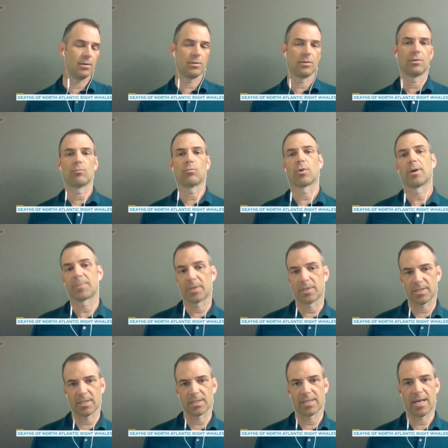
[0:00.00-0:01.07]
And we're up to
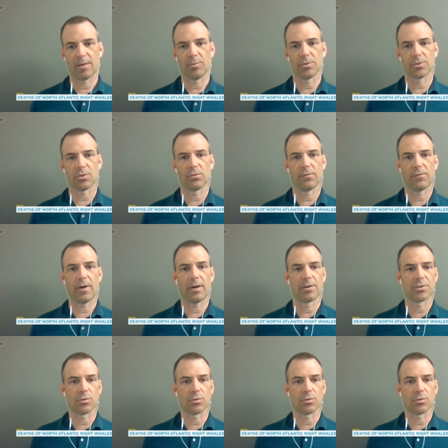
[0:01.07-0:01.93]
6 animals so far.